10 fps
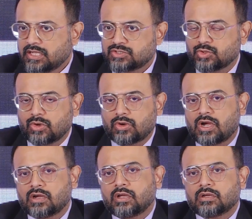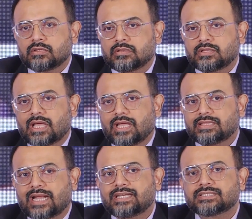So
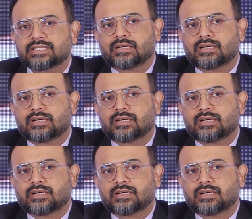that is